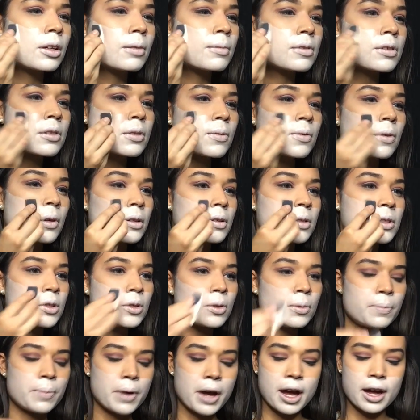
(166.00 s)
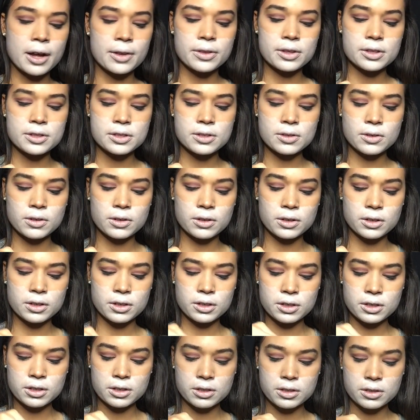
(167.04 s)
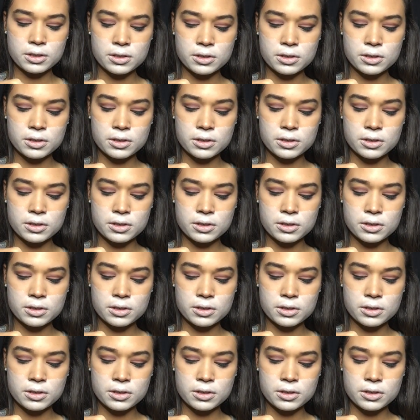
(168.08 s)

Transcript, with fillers: I'm just going to pat this on.